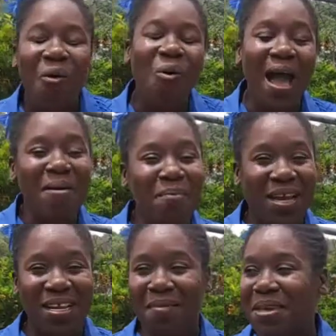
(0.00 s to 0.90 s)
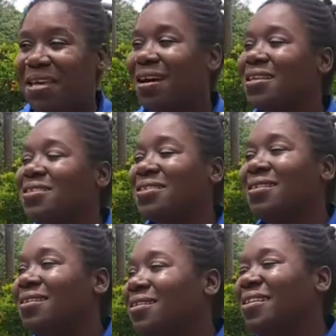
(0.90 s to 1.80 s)
Why Monday? Because
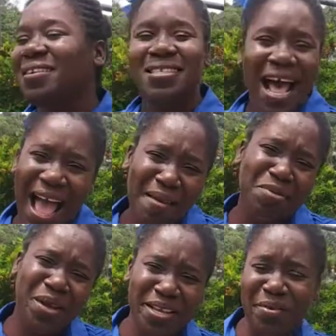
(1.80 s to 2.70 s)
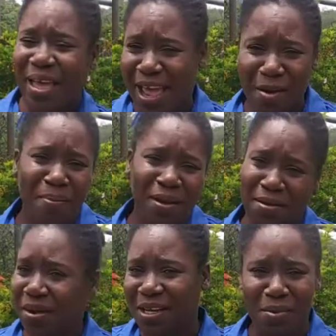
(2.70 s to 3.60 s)
there are times when you get up on
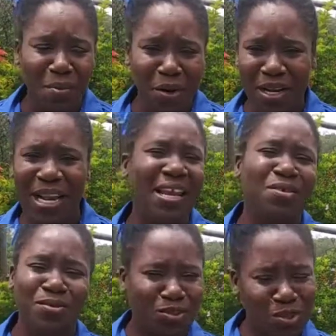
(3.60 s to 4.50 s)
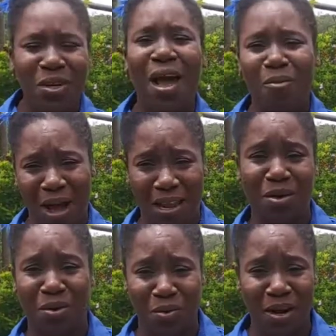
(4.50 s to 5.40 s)
a Monday morning and you do not want to
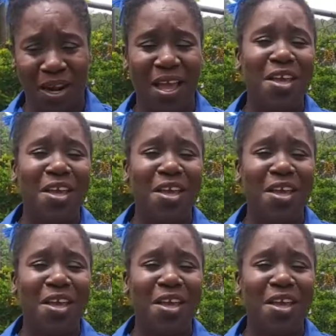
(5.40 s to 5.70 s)
go to work.